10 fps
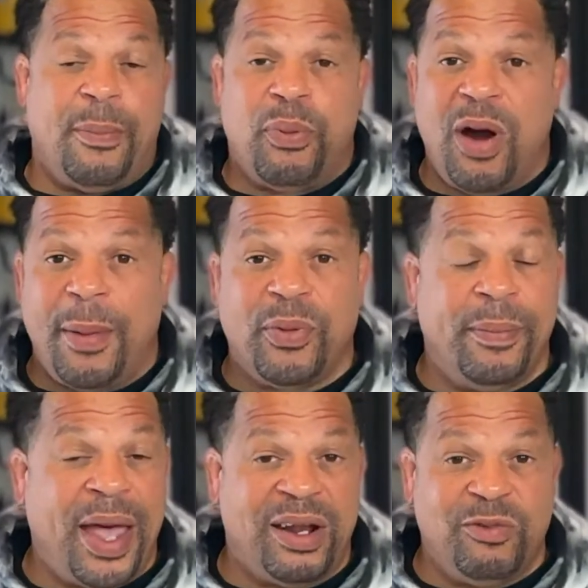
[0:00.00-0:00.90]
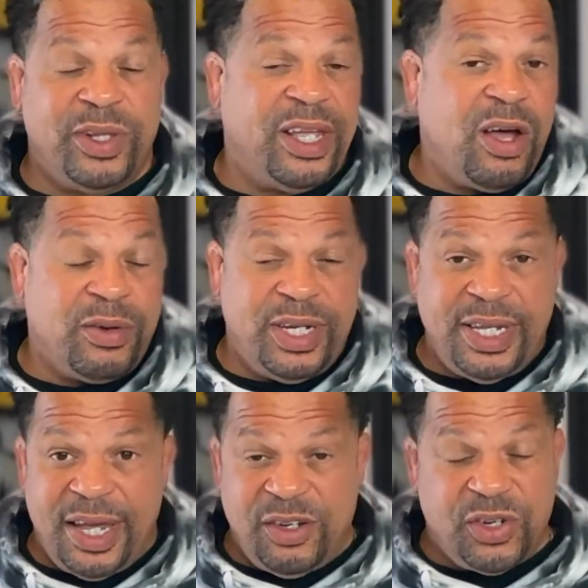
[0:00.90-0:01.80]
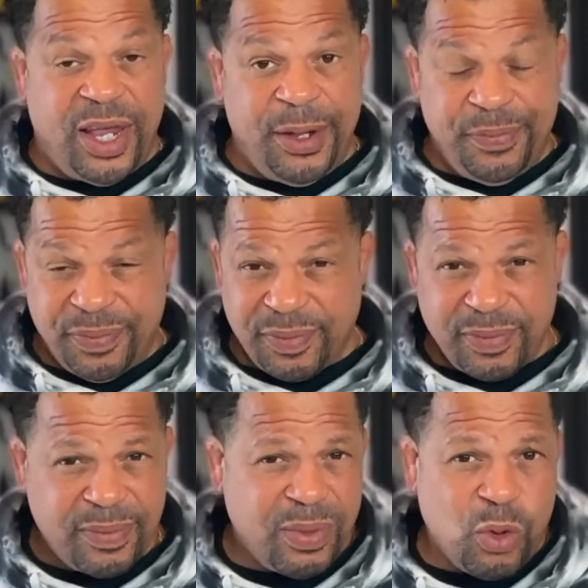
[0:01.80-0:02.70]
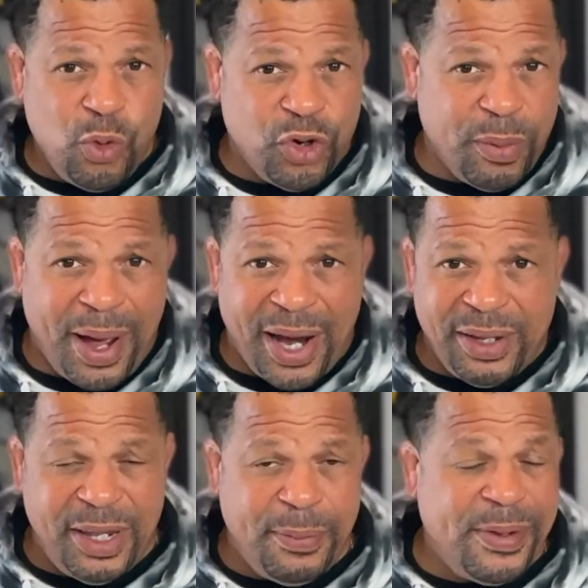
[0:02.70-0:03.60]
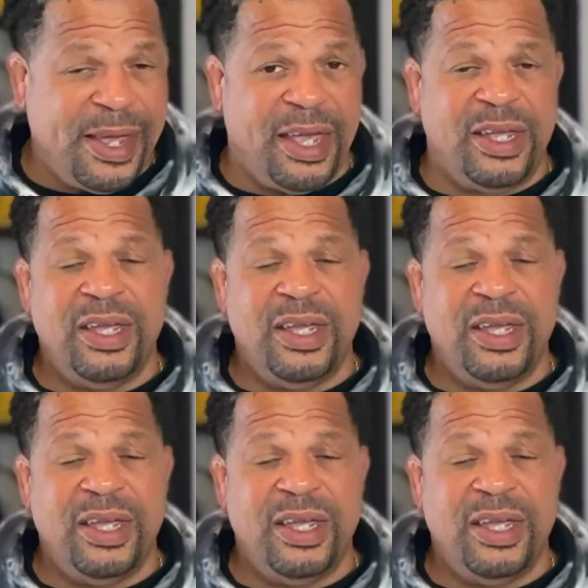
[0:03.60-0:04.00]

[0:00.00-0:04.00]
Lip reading: proper amount of what they call DHA, or your body EPA,